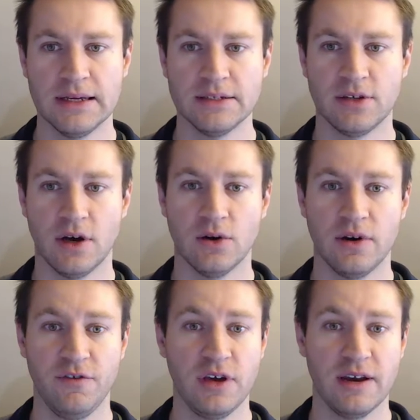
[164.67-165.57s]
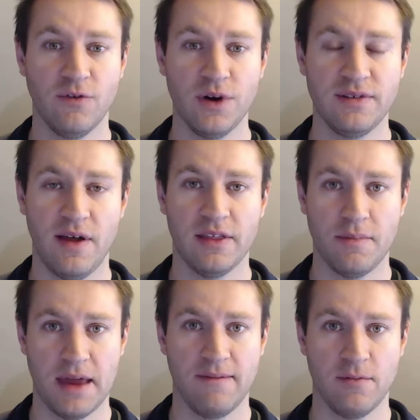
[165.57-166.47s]
So if you can avoid telling
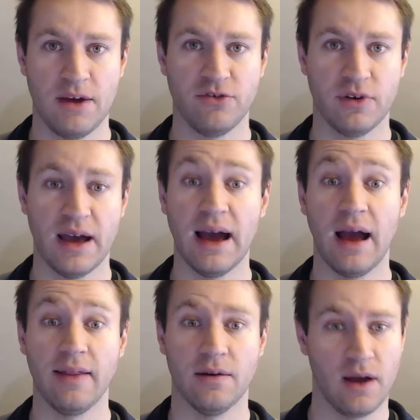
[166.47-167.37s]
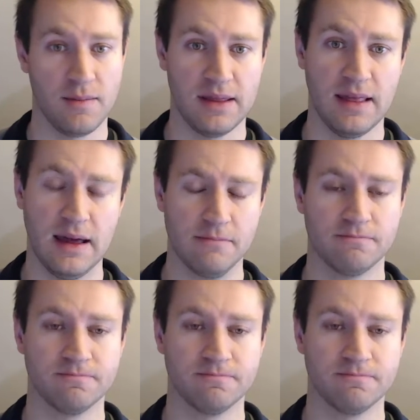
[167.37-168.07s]
them that information, I highly recommend that.